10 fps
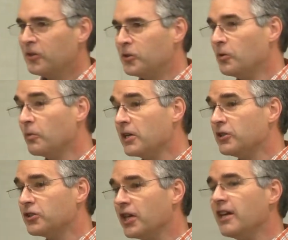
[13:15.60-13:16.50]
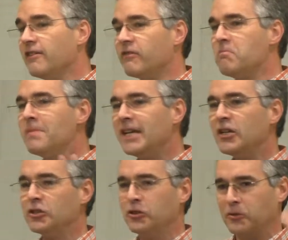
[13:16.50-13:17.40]
to receive
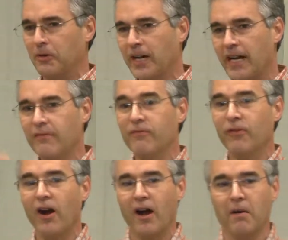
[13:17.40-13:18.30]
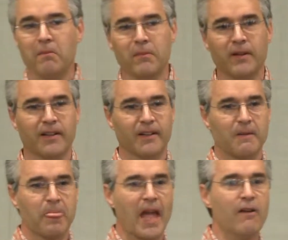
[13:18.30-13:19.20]
ministry from
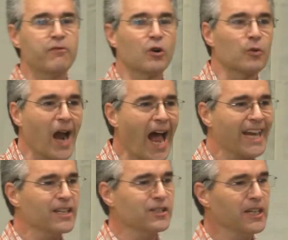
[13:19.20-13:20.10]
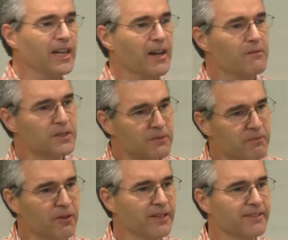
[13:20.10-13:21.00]
a variety of
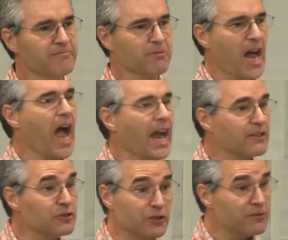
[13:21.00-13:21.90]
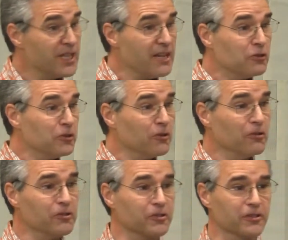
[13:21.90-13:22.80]
different kinds of
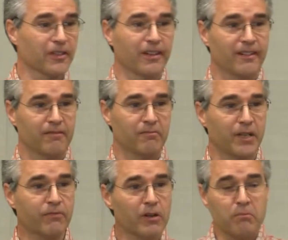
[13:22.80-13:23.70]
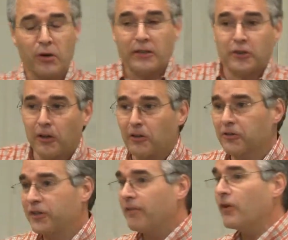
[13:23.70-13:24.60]
teachers, different
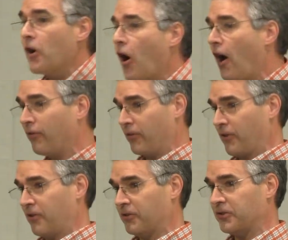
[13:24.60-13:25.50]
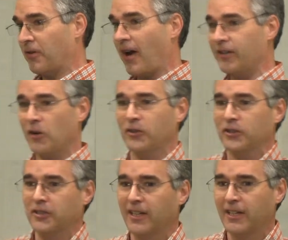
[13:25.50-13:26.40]
preachers, different authors, right? You don't
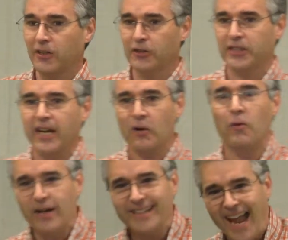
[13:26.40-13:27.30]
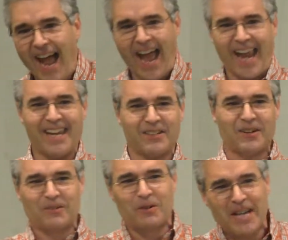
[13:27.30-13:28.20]
just hear one kind
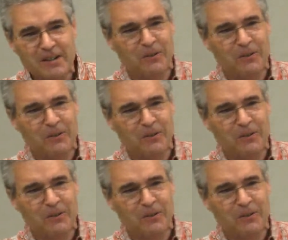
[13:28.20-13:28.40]
or read